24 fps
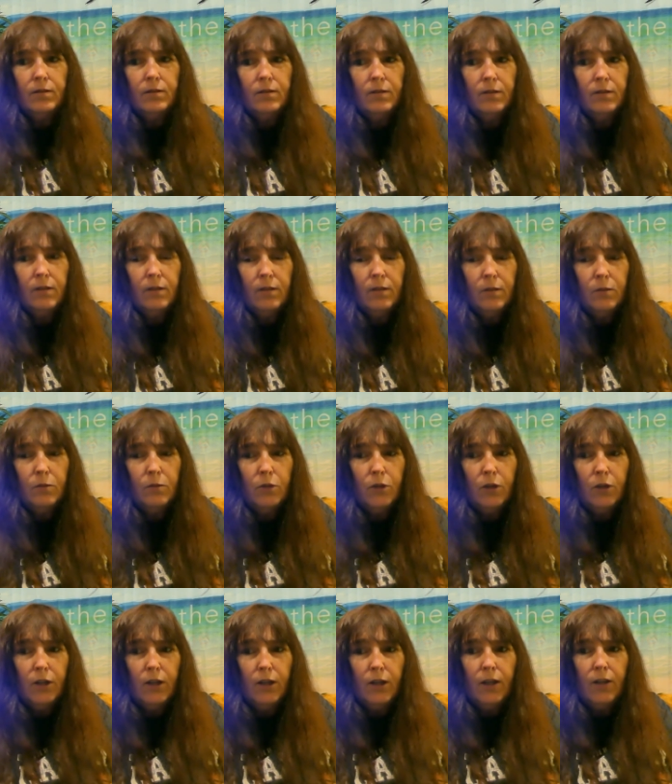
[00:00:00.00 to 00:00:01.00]
uh,
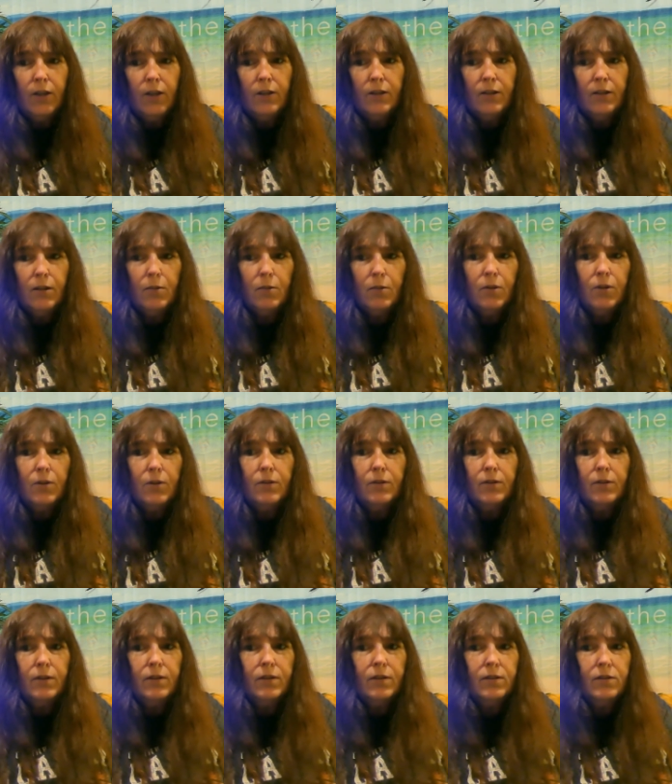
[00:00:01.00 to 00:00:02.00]
working area there where
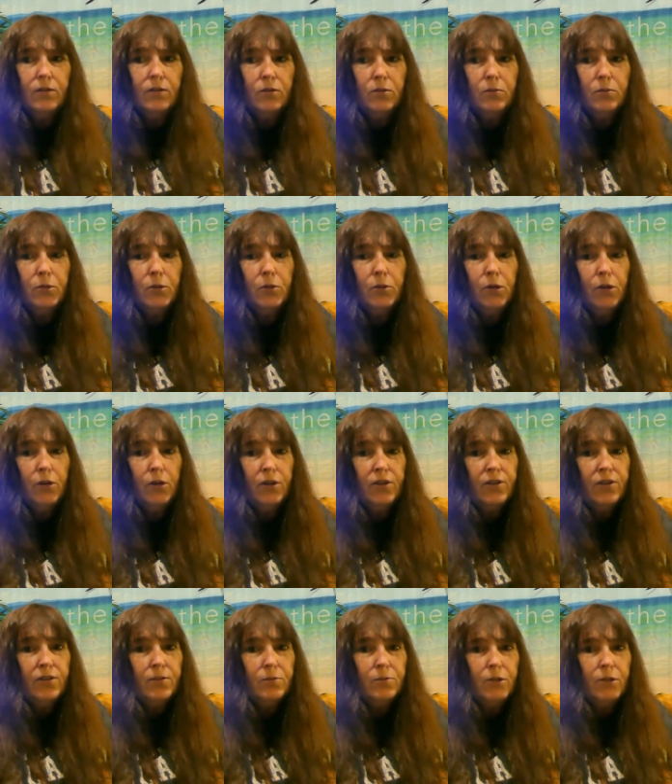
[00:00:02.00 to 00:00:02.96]
the totem pole artists will